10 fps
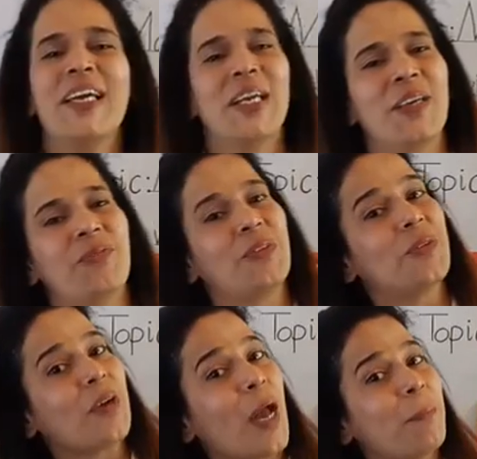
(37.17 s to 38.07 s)
If
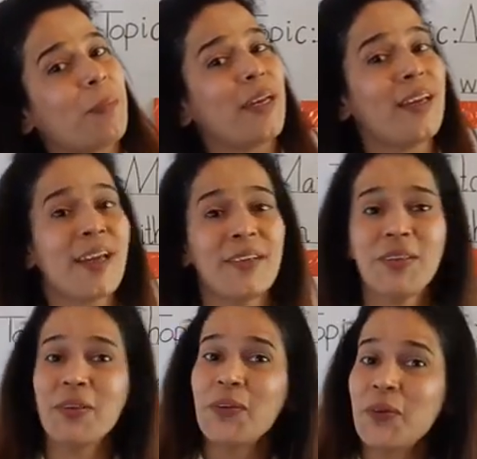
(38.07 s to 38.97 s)
you happy and
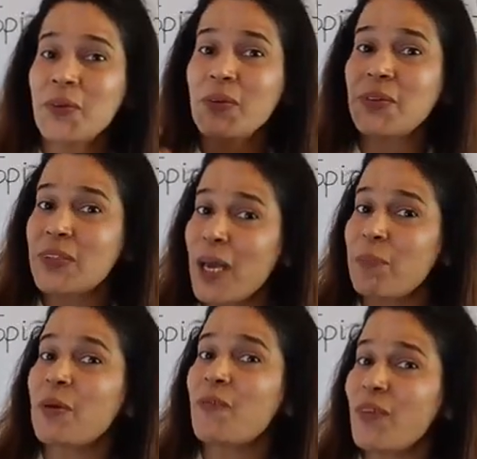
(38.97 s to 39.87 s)
you know,
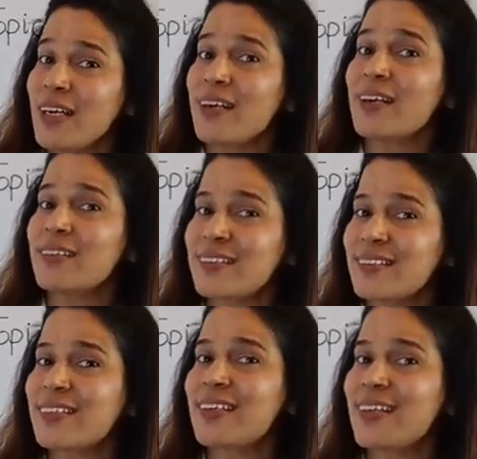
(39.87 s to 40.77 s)
snap your fingers.
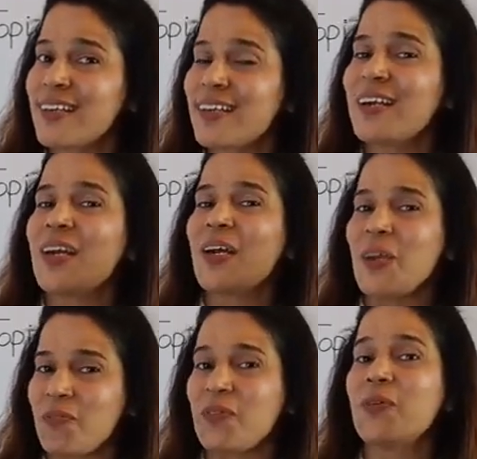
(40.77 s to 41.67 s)

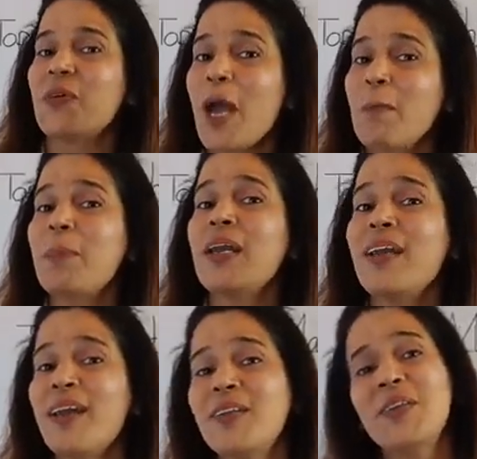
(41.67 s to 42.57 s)
If you
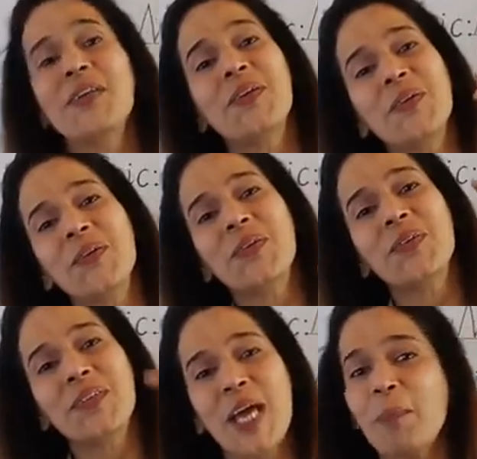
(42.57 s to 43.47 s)
happy and you
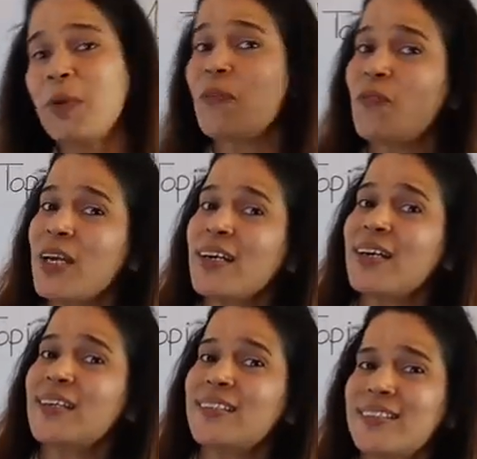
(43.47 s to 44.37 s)
know, snap your
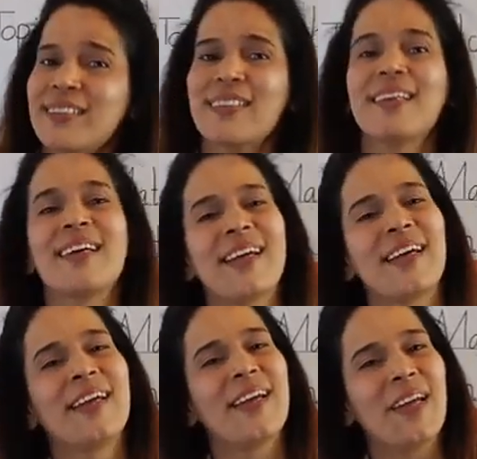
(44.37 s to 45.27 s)
fingers.
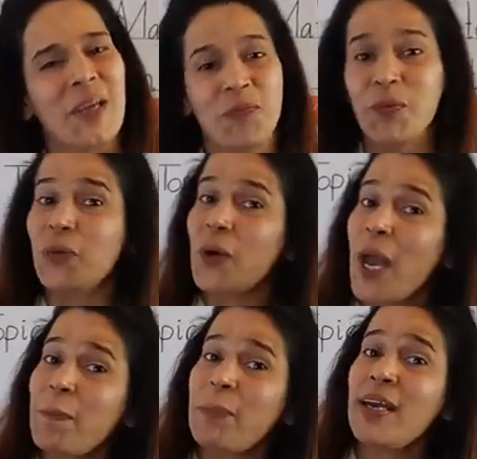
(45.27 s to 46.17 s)
If you
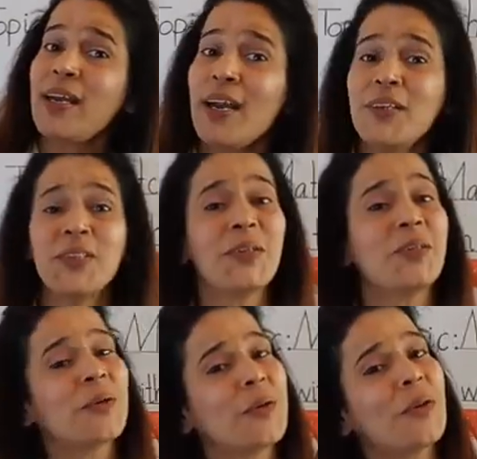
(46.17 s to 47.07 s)
happy and you
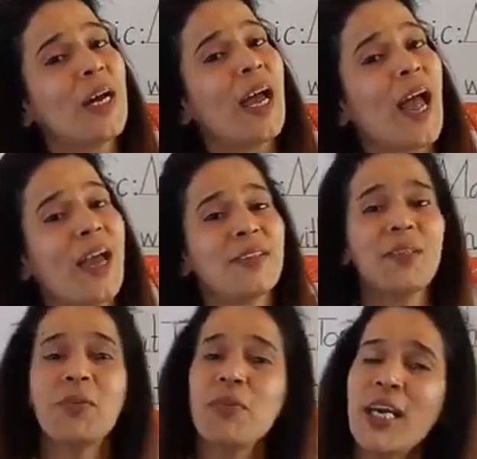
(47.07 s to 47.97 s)
know and
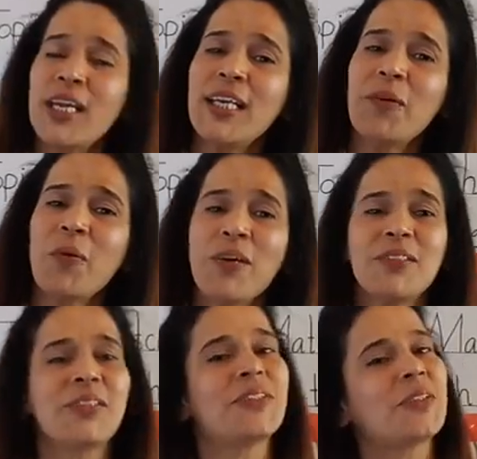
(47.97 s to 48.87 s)
you really
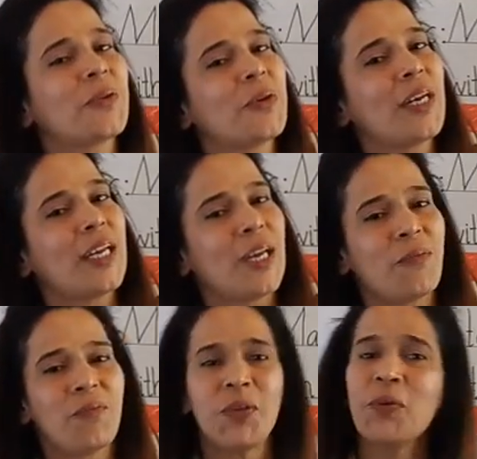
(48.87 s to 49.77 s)
want to show,
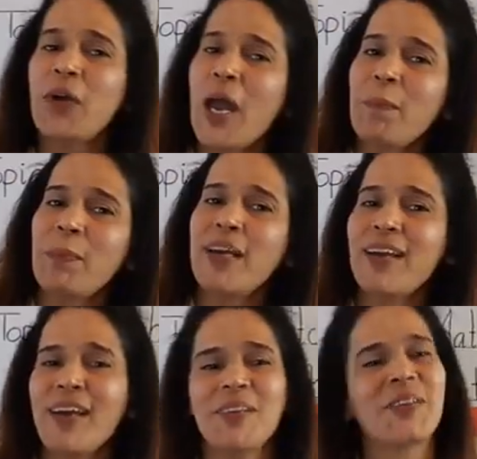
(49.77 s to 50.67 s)
if you
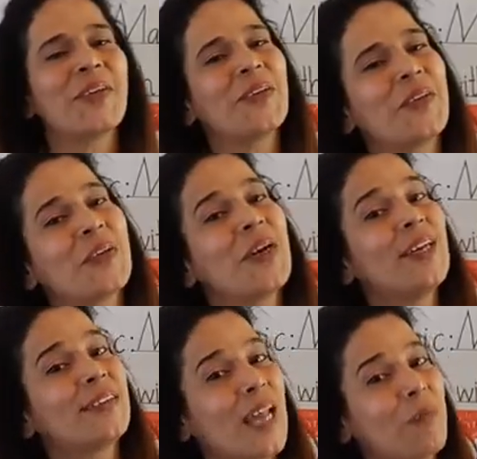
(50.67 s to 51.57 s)
happy and you know,
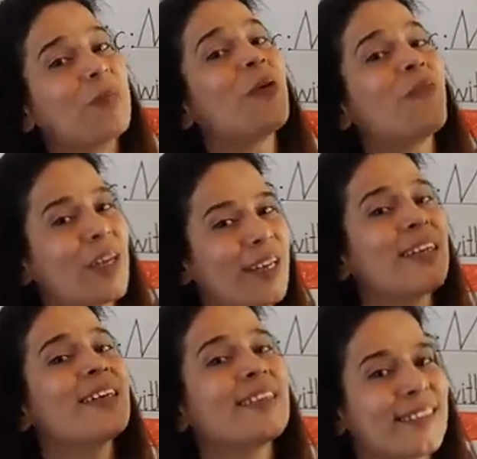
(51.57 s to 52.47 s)
snap your
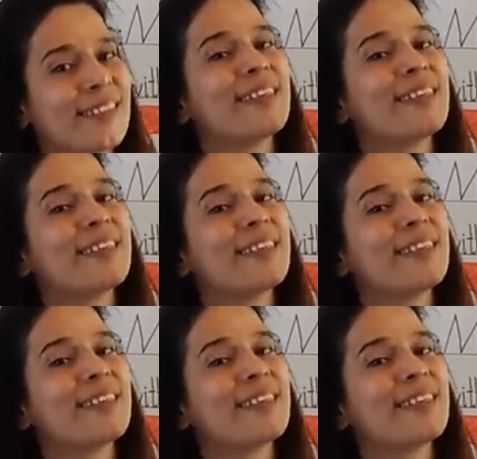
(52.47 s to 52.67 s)
fingers.